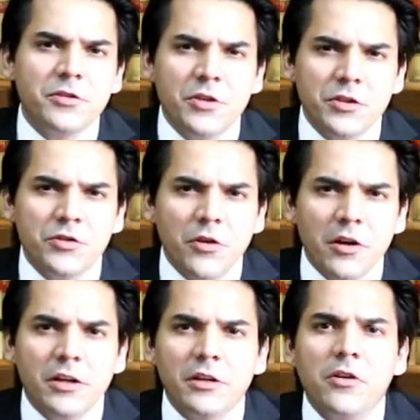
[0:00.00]
its
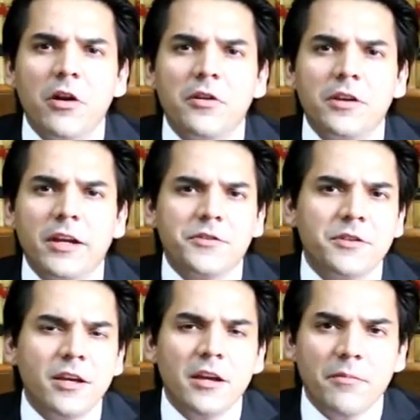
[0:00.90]
historical
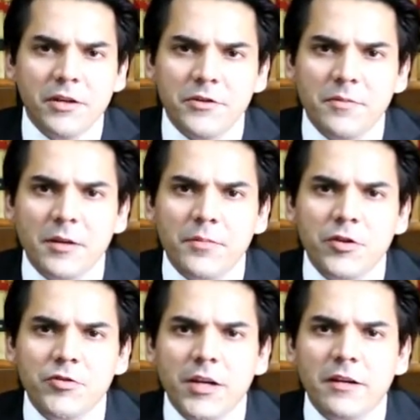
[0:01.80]
context must be
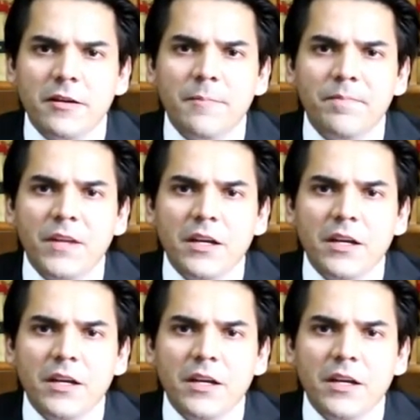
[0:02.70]
appreciated.